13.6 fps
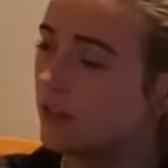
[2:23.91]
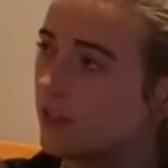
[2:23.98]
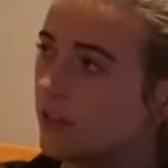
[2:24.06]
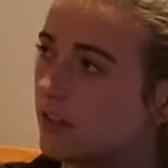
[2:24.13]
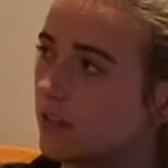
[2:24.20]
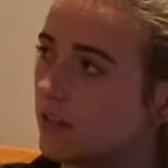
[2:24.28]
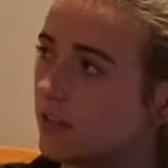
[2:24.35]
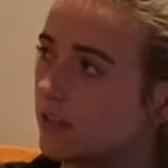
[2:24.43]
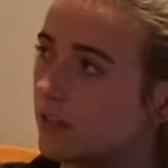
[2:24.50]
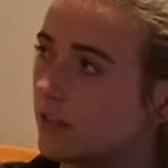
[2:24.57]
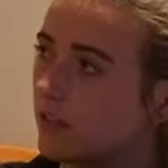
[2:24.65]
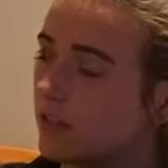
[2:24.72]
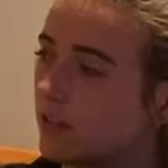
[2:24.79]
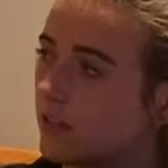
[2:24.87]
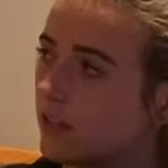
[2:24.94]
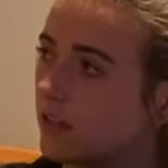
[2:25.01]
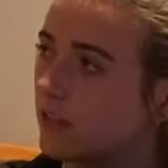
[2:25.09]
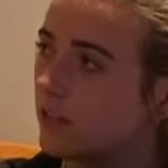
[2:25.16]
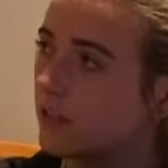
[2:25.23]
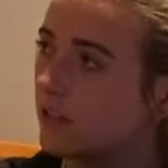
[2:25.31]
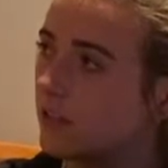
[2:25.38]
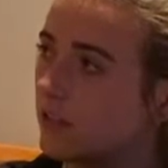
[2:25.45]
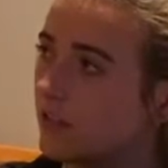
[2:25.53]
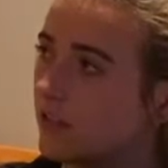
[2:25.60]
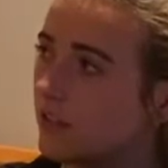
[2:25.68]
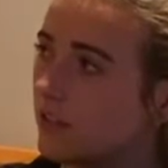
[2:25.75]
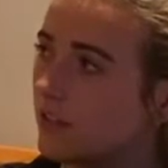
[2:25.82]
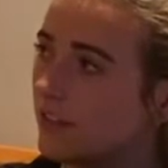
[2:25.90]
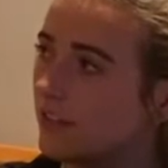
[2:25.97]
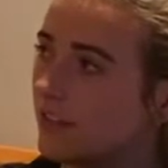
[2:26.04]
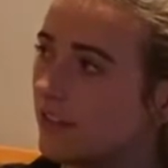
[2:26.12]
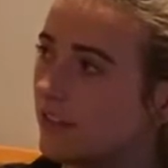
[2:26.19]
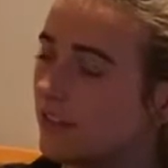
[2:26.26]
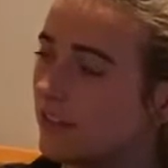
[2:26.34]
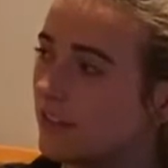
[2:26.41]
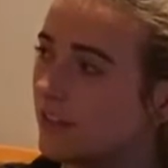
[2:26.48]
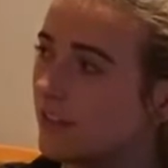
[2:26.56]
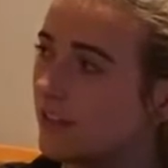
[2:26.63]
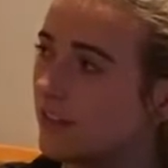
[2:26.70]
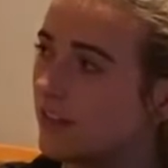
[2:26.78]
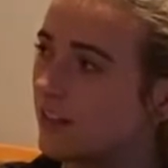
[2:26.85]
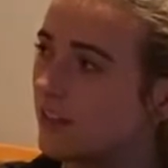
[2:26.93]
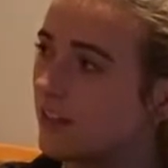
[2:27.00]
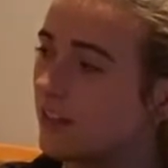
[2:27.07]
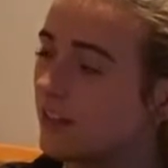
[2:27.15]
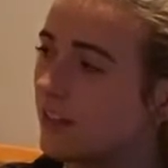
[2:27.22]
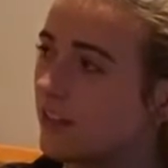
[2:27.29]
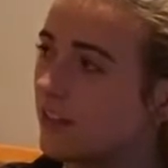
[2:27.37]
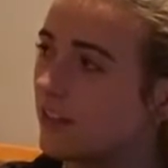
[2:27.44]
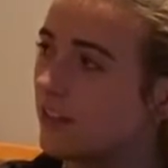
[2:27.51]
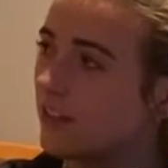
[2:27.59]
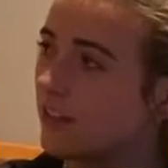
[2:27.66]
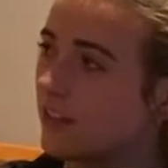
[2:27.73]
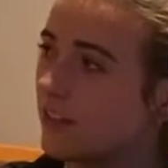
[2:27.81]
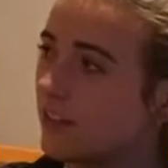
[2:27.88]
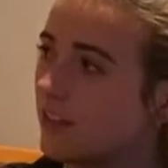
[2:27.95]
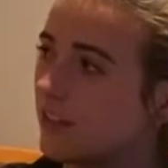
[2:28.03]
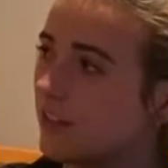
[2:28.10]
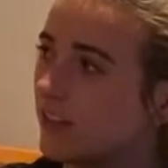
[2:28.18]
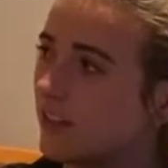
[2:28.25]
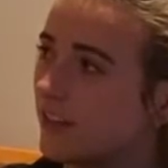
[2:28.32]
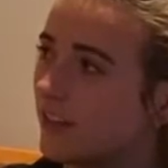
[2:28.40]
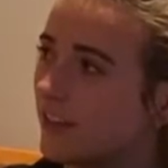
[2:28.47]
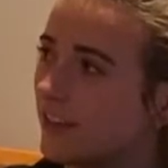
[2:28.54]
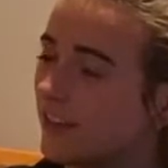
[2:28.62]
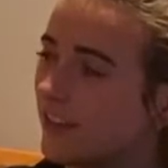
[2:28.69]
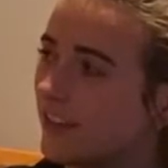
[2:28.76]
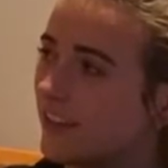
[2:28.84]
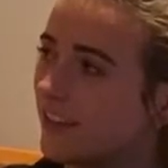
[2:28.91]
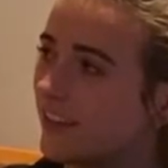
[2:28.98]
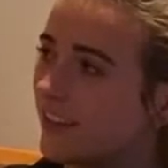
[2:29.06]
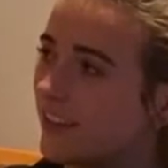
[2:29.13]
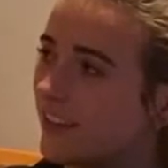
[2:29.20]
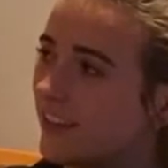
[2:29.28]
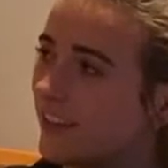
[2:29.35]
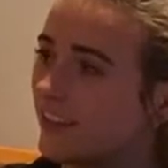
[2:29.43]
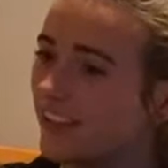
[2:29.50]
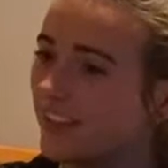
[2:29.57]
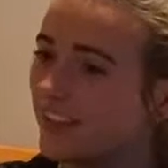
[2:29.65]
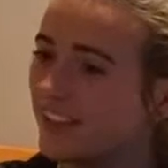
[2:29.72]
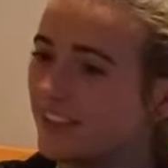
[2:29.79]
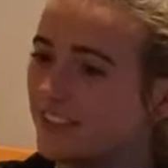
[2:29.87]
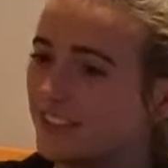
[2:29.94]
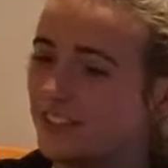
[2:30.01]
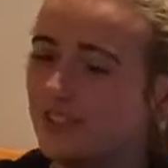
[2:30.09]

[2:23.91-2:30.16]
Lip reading: No words are spoken by the person on screen.